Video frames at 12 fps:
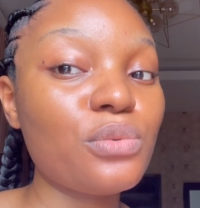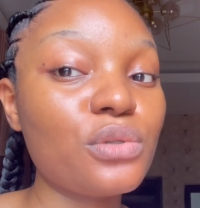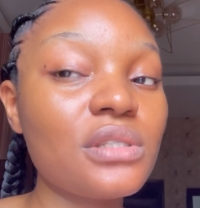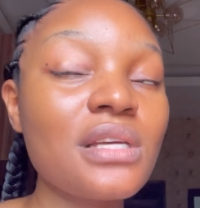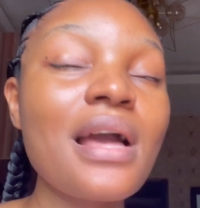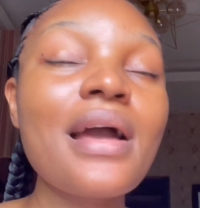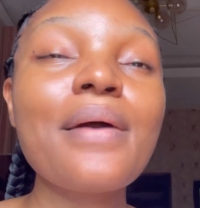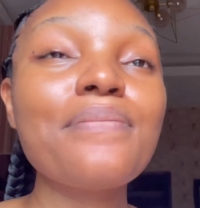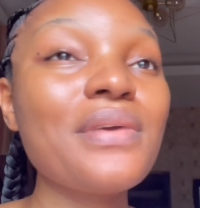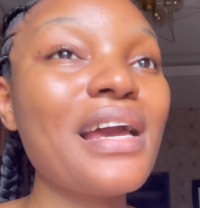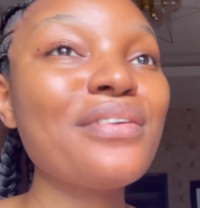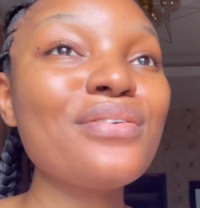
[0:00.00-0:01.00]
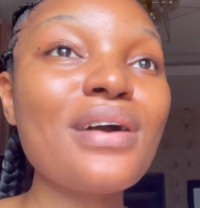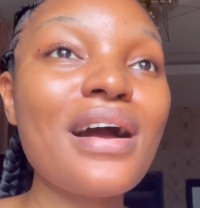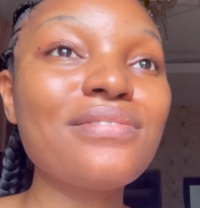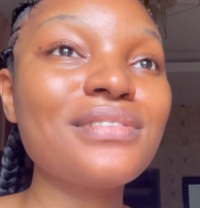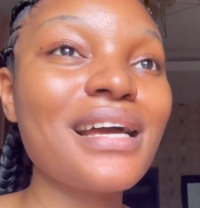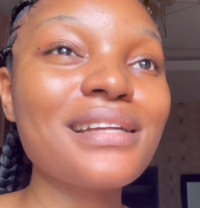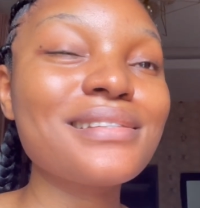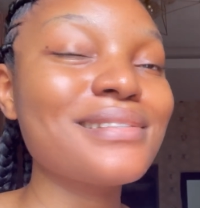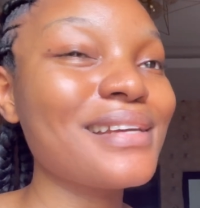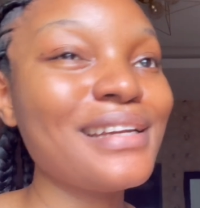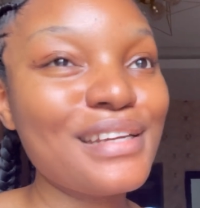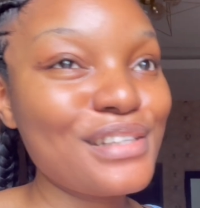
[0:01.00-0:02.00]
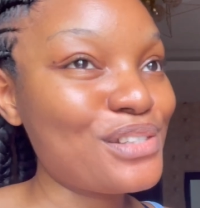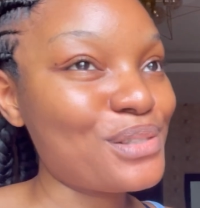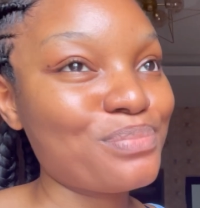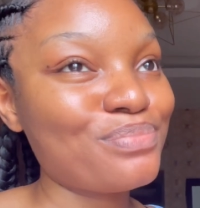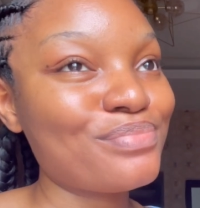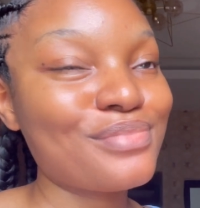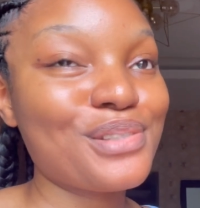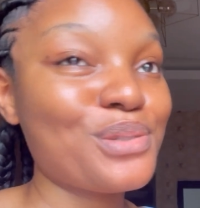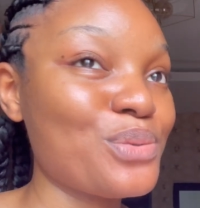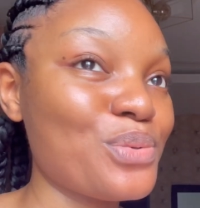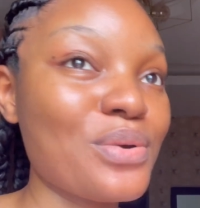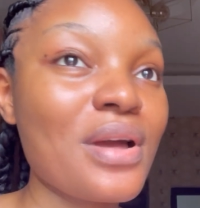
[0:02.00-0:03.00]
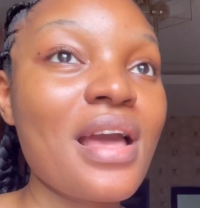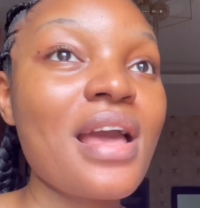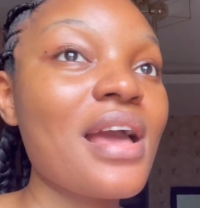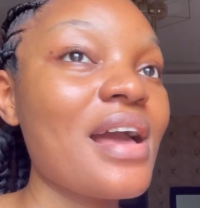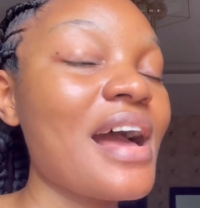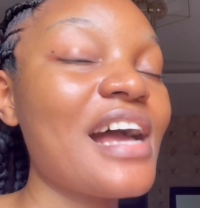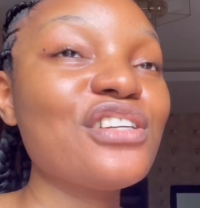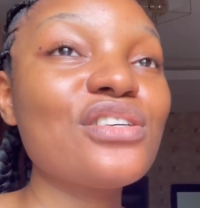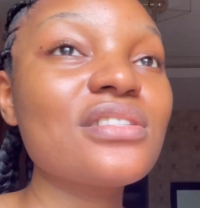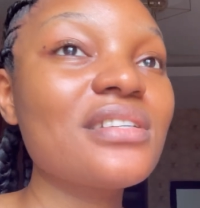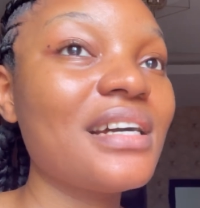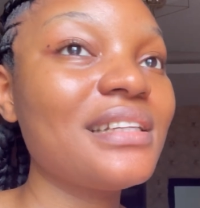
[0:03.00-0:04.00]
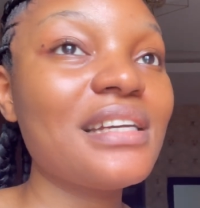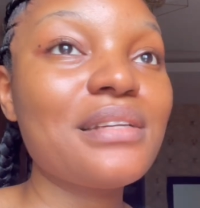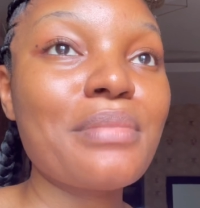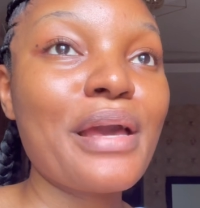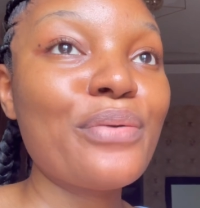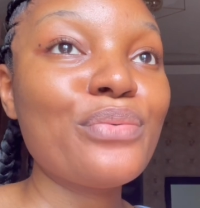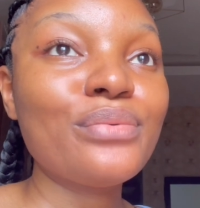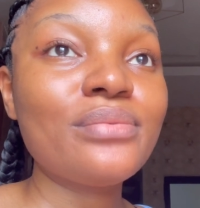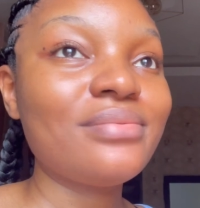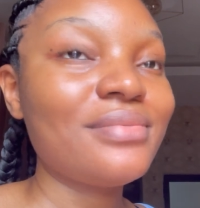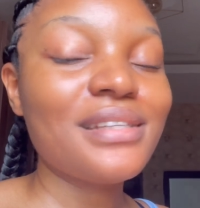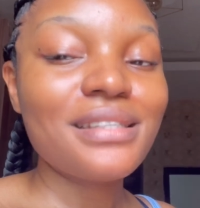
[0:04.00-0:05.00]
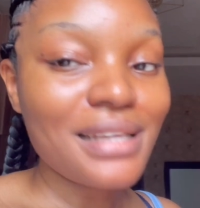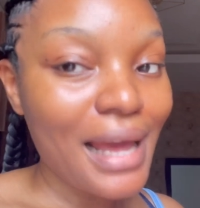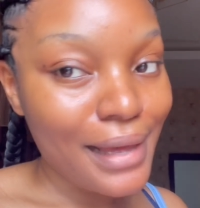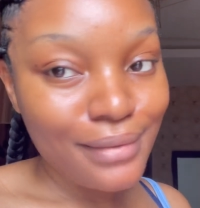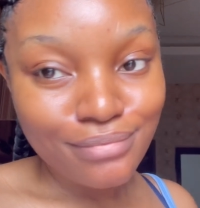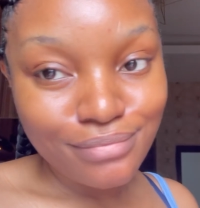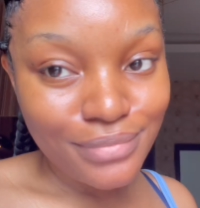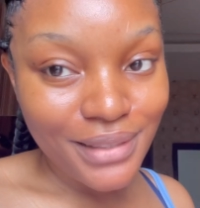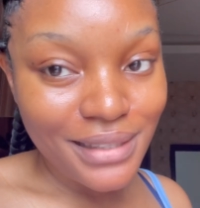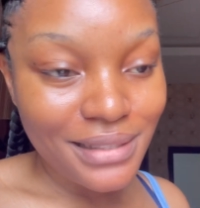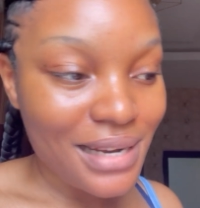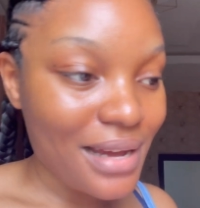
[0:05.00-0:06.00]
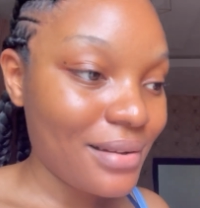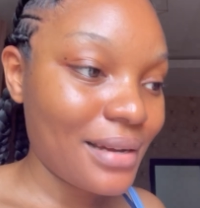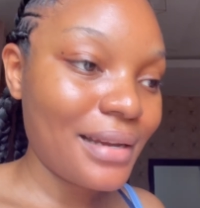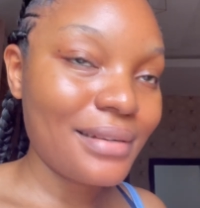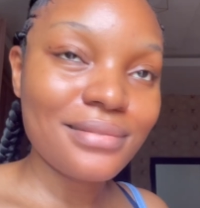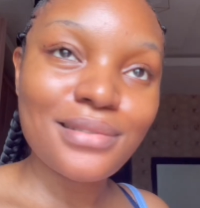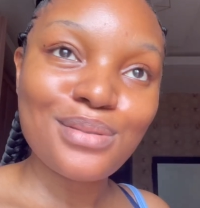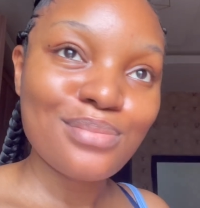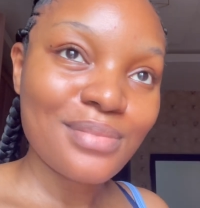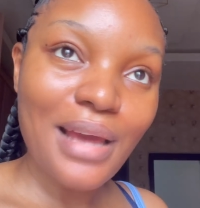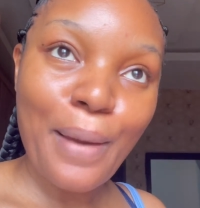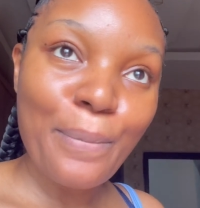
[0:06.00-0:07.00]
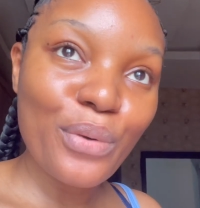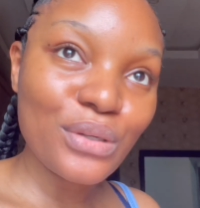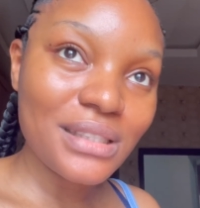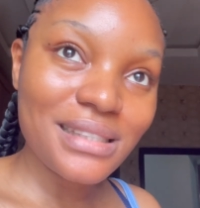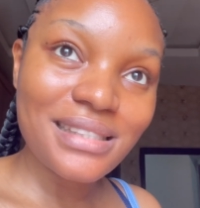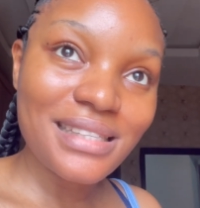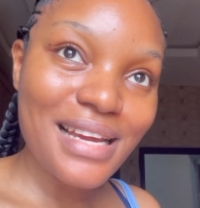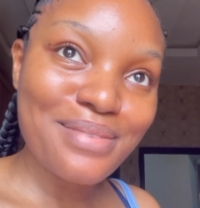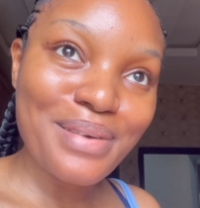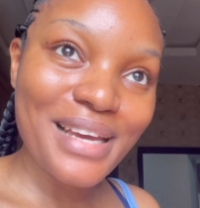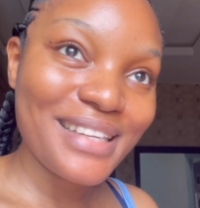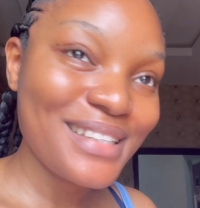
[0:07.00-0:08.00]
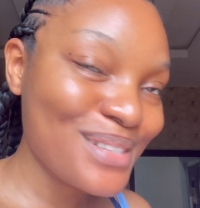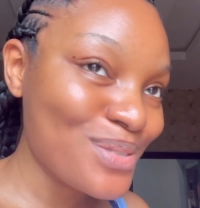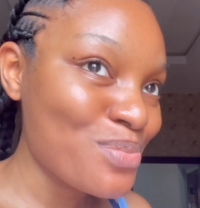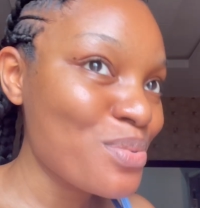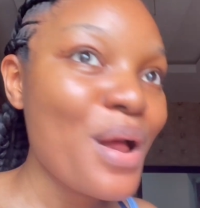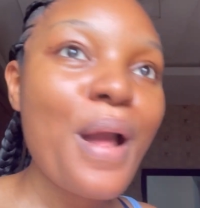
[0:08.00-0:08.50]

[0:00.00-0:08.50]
But me, I don't have that energy, so I just grinded my own inside blender and I poured it inside my soup.